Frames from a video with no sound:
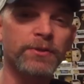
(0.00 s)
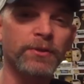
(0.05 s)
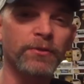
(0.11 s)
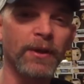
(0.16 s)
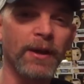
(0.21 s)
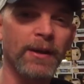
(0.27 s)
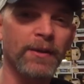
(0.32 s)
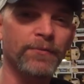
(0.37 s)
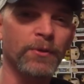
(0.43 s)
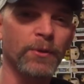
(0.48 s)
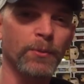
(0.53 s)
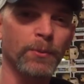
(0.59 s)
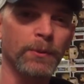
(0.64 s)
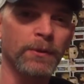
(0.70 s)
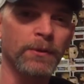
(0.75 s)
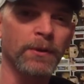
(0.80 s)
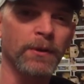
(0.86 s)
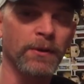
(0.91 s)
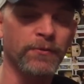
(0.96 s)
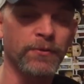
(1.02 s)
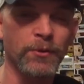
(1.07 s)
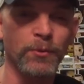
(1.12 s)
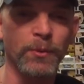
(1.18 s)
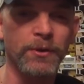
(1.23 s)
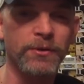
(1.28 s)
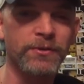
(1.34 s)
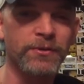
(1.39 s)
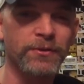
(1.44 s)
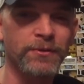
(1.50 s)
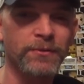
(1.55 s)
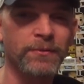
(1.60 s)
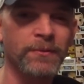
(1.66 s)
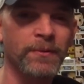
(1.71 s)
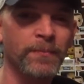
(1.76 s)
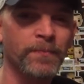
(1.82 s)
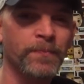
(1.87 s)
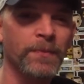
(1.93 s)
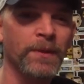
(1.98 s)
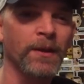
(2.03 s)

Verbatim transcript: please do that if you would, if you wish to.